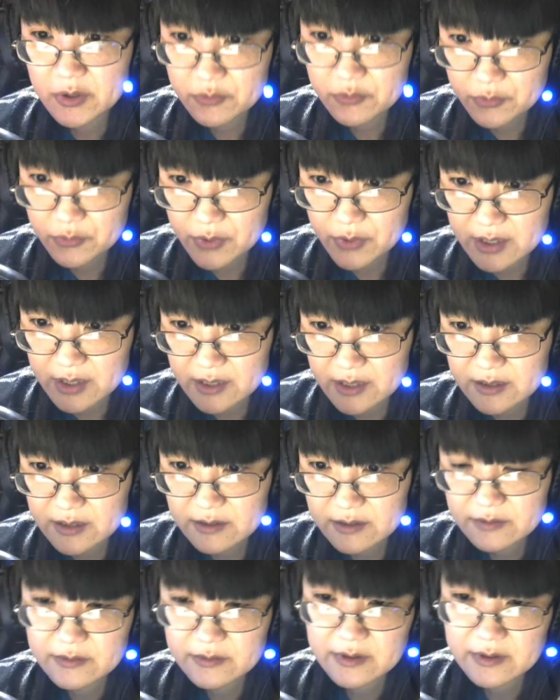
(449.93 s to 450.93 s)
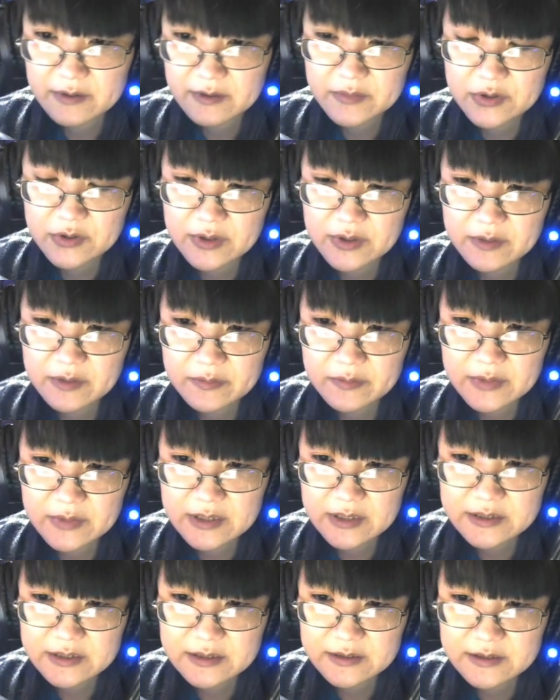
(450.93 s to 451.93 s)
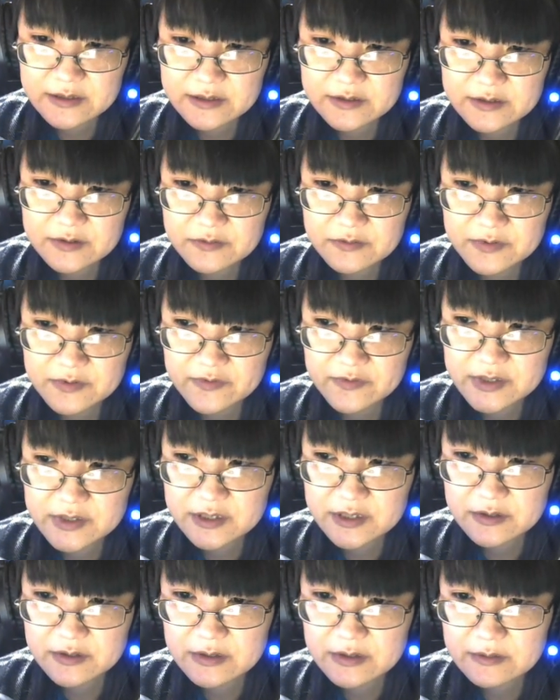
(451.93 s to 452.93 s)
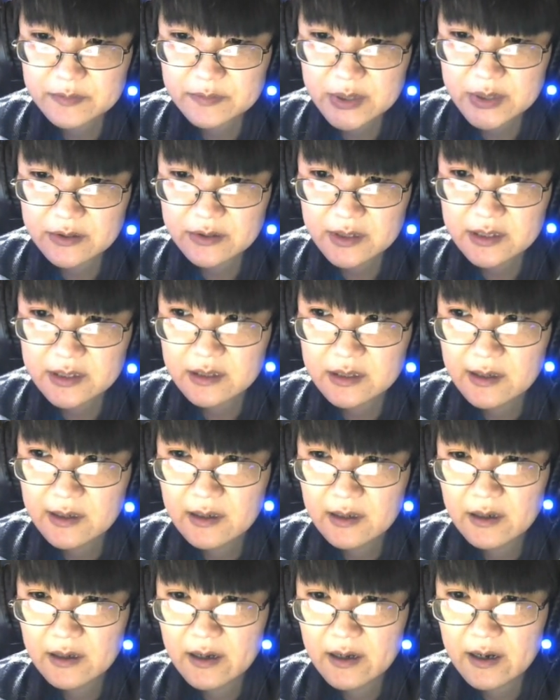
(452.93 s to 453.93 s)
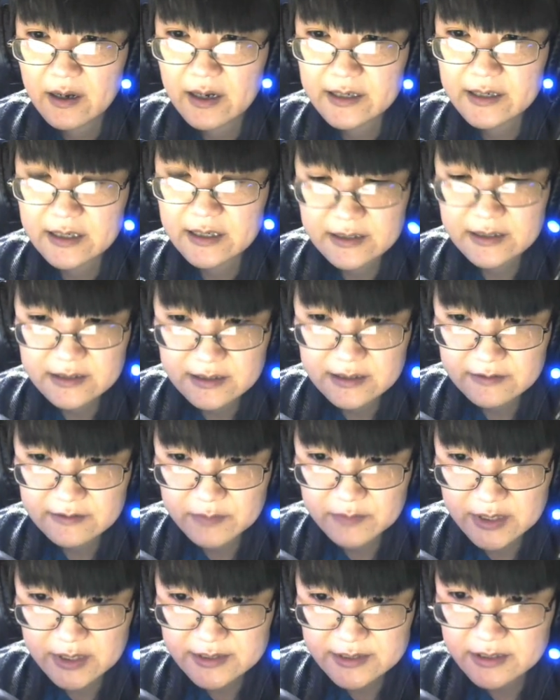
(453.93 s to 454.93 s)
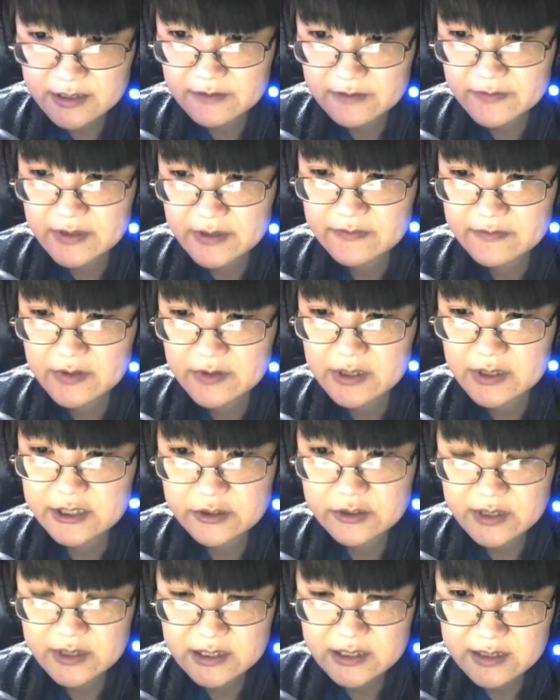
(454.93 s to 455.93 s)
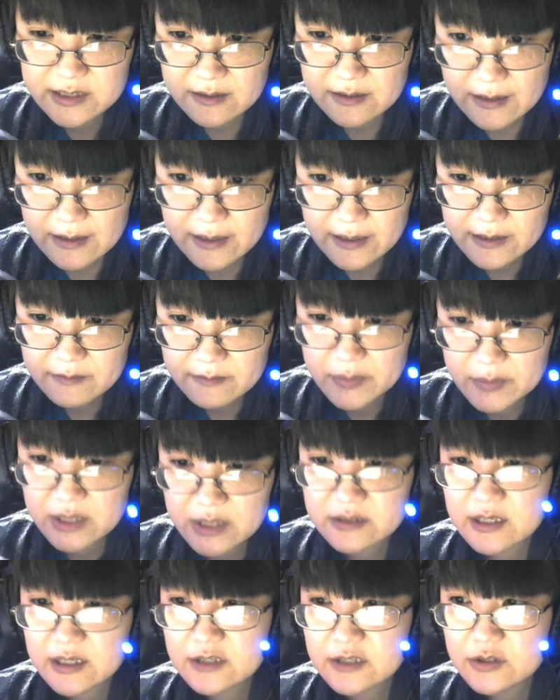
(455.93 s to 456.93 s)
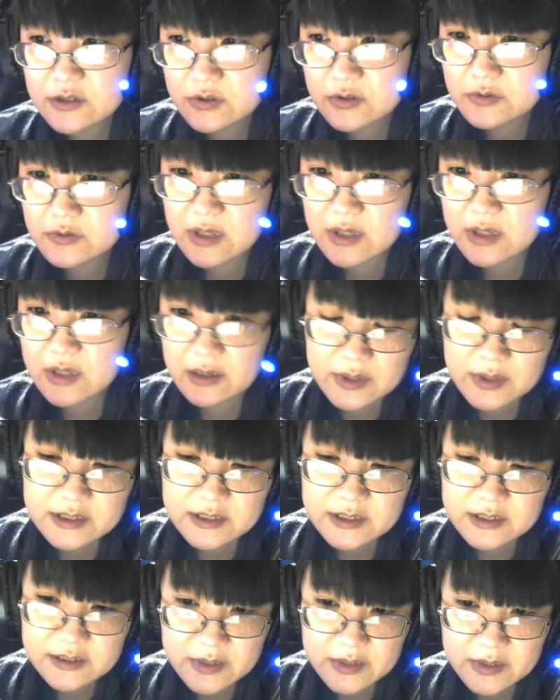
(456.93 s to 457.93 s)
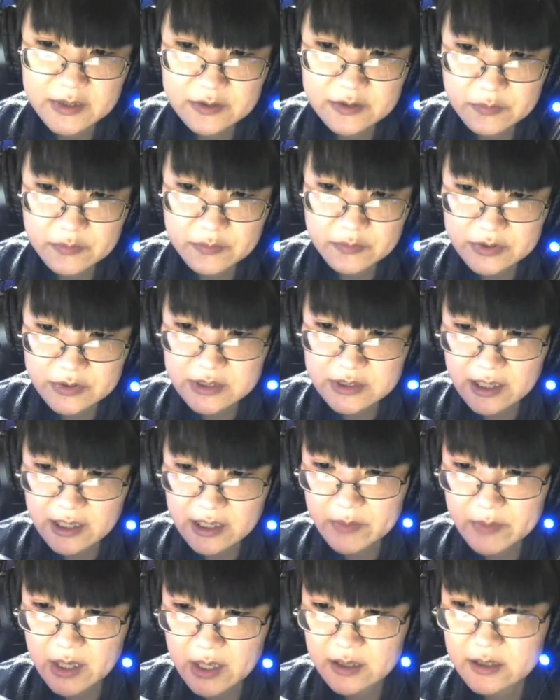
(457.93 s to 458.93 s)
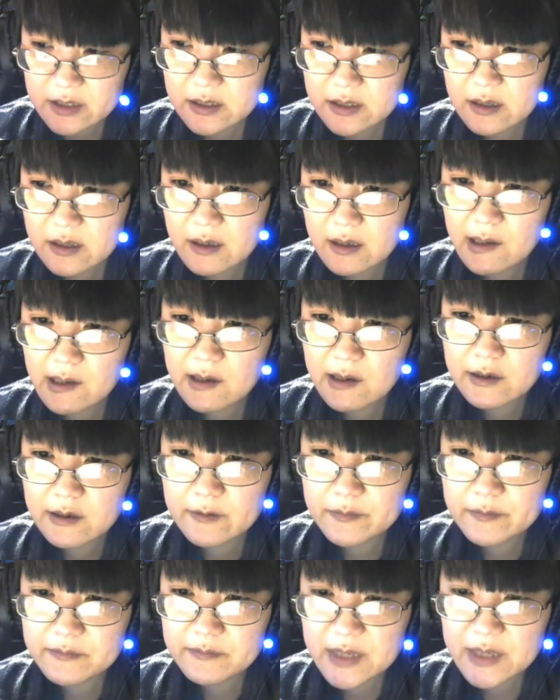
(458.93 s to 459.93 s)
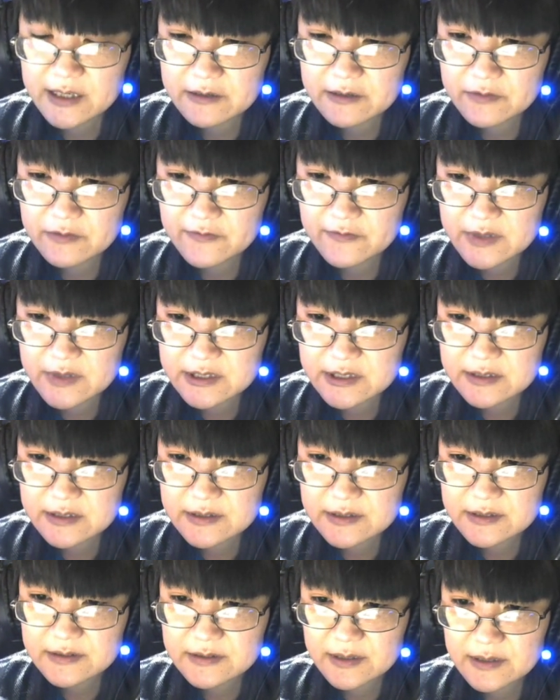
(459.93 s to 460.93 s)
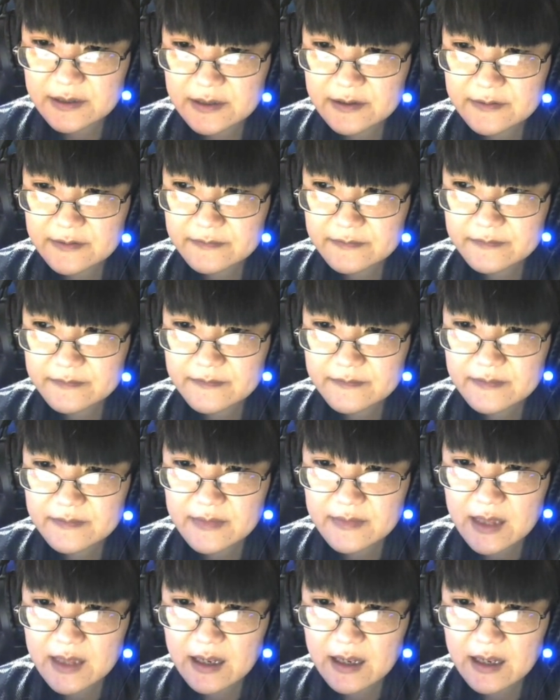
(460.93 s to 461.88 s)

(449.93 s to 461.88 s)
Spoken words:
I need to give myself a very strict deadline, because I do not want to spend more time on making revisions than a set amount of time, or else I could, like I say, be at it forever.